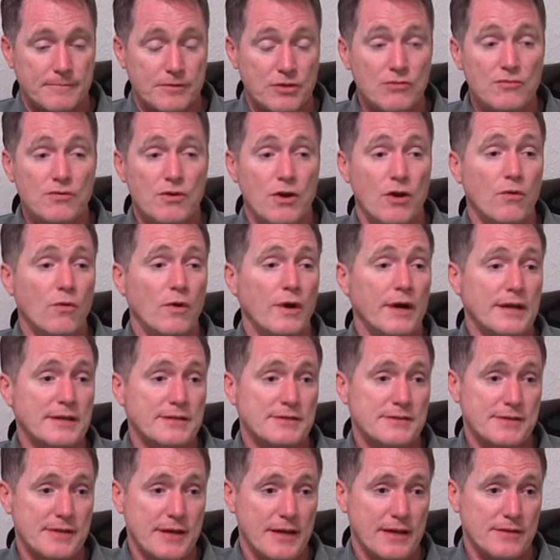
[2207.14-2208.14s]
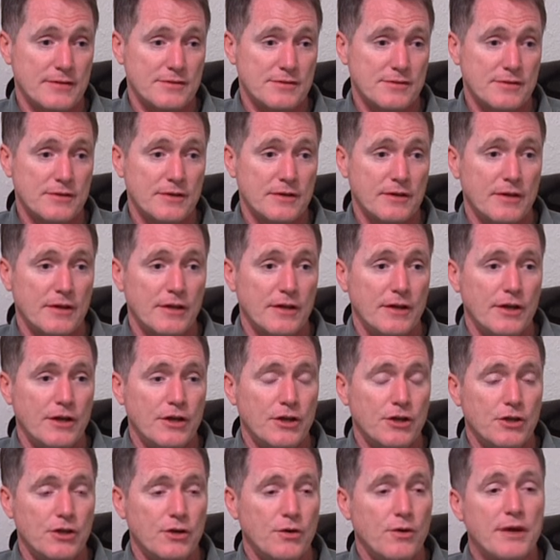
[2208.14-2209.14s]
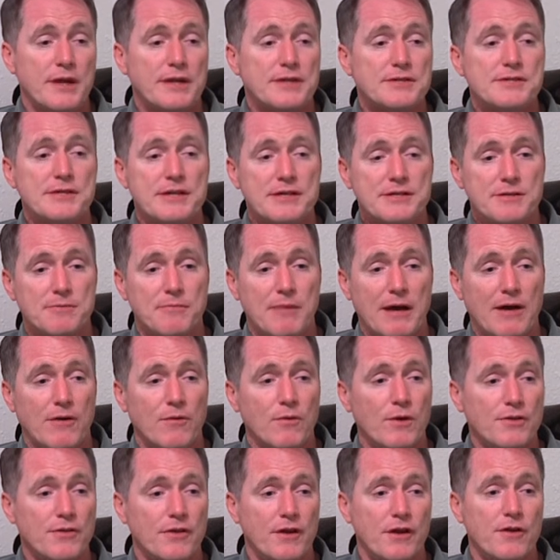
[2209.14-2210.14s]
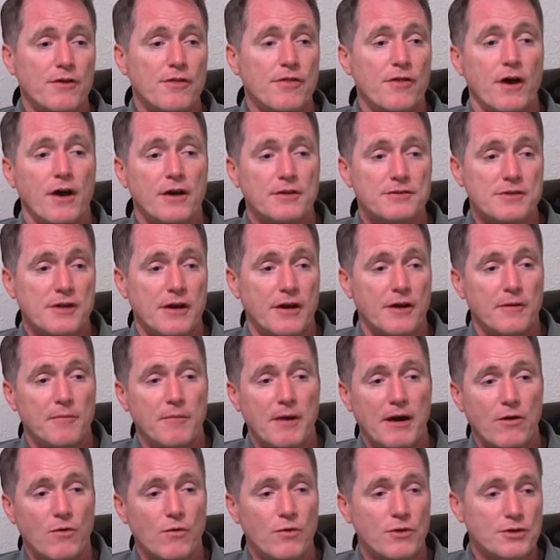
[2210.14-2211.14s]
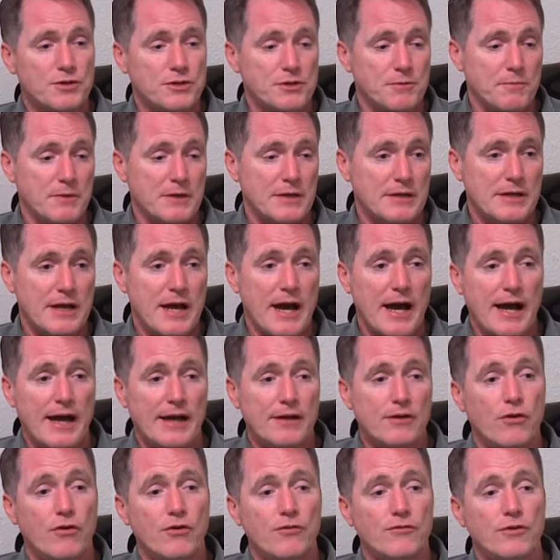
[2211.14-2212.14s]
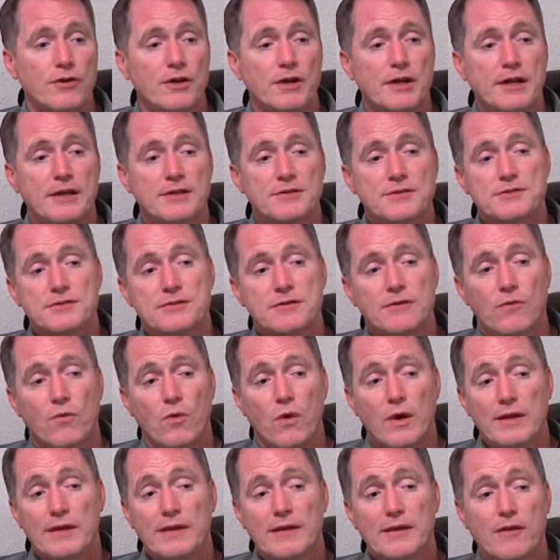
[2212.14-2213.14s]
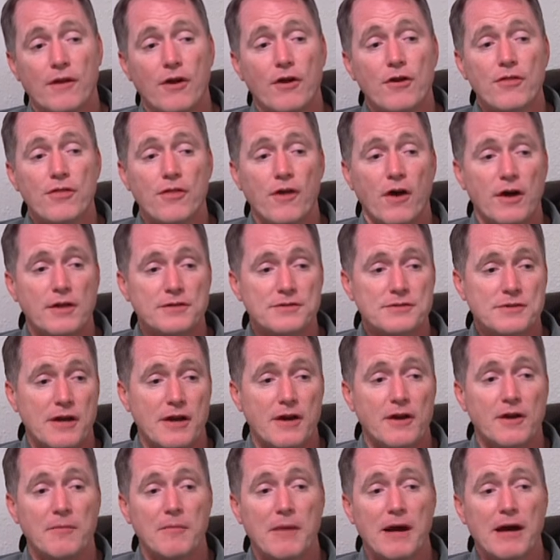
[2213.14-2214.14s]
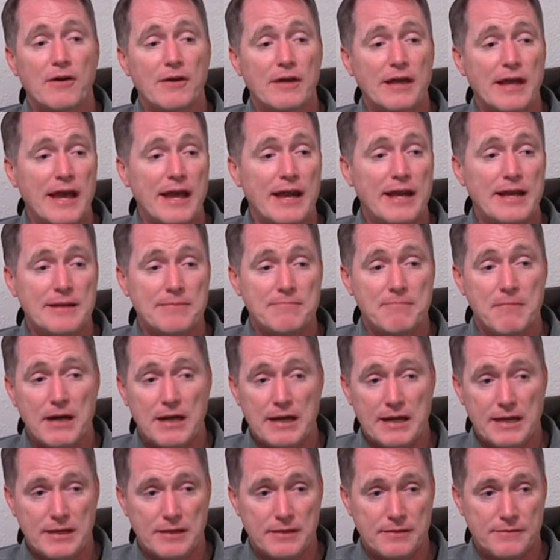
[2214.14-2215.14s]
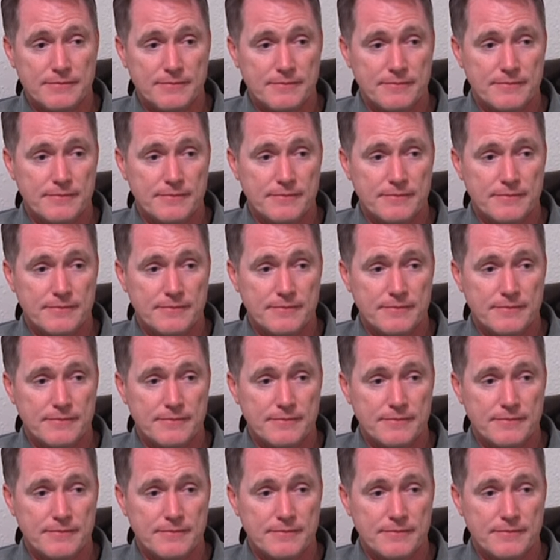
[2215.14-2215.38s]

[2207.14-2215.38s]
You know what it says. You know what it says about what their thoughts are about worshiping God over against what their thoughts are about getting money.